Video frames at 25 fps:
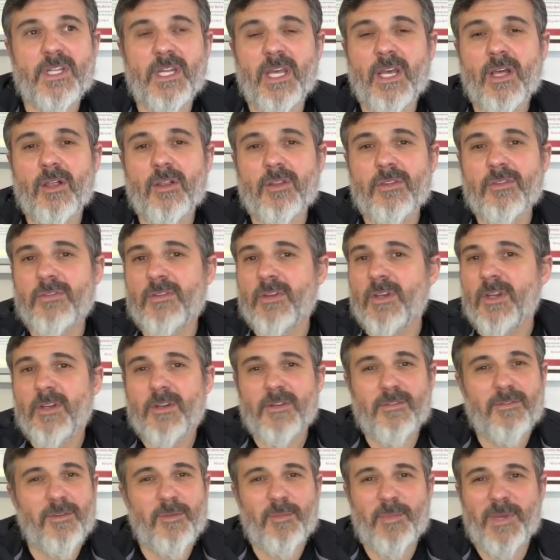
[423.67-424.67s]
health
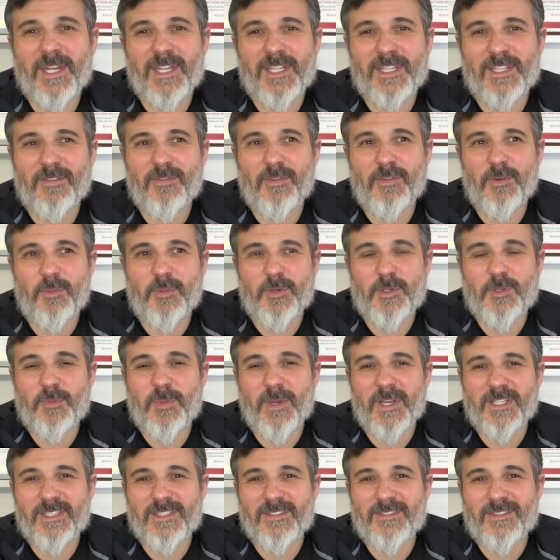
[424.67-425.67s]
from many different
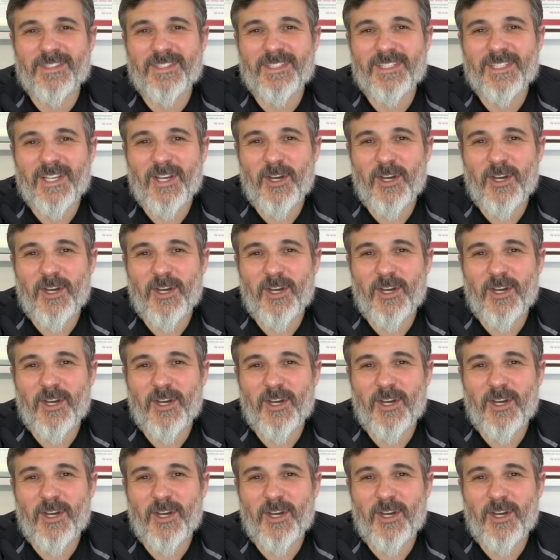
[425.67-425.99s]
perspectives.